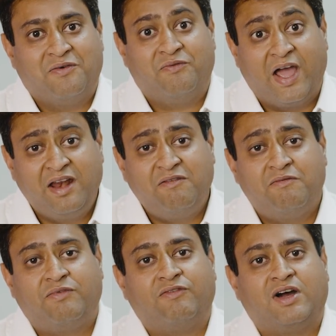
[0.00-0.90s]
when
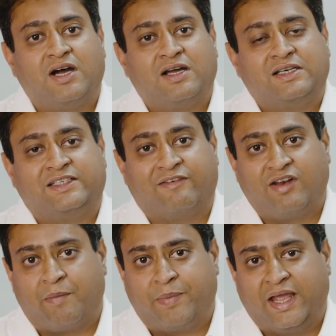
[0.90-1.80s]
we were
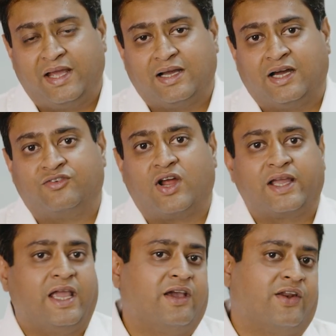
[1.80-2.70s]
developing a
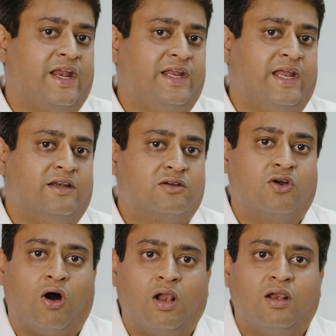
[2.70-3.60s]
drug ingredient
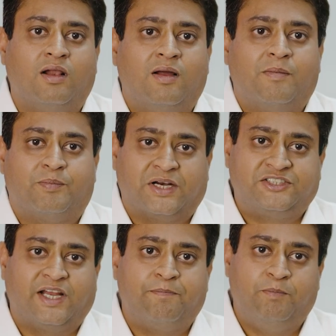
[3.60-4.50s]
called
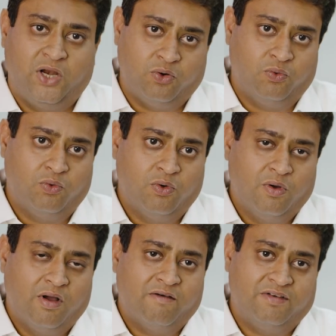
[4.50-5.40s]
Prussian Blue,
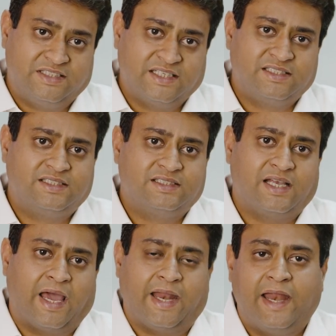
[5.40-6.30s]
which is
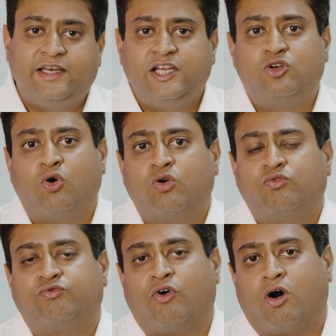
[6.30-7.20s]
an
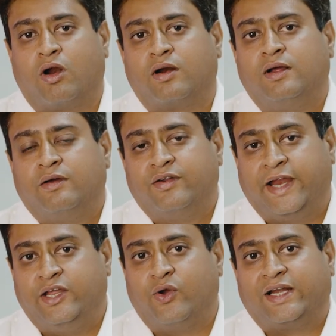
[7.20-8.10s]
antidote for
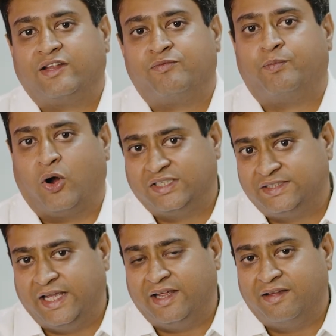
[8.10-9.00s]
radioactive
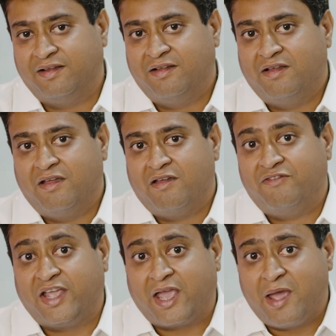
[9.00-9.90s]
poisoning,
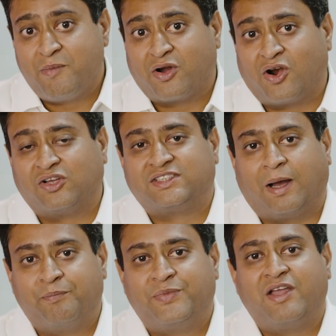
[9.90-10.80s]
we came across
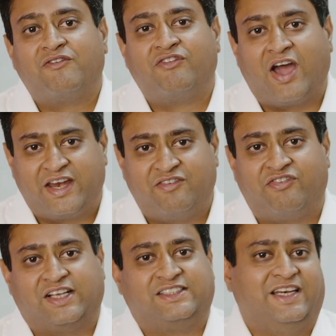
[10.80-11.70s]
something very
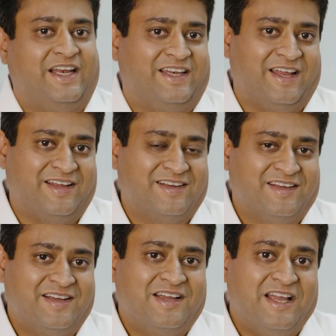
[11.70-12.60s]
fascinating.
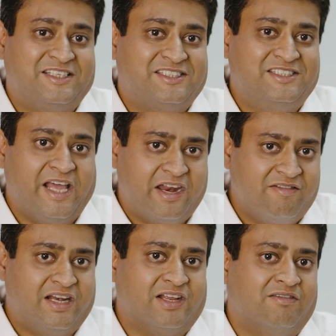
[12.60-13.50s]
Its
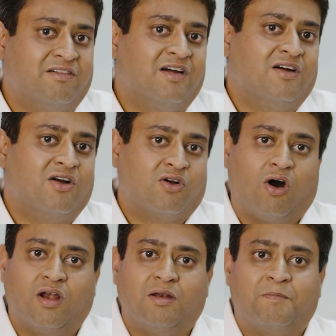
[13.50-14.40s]
derivative
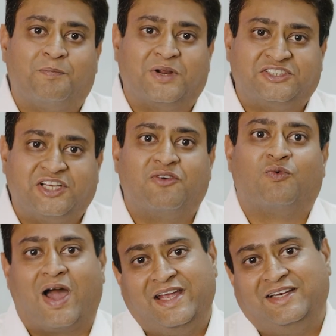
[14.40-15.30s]
called Prussian
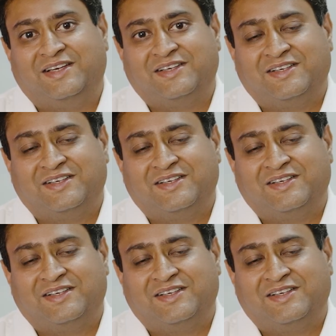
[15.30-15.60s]
White.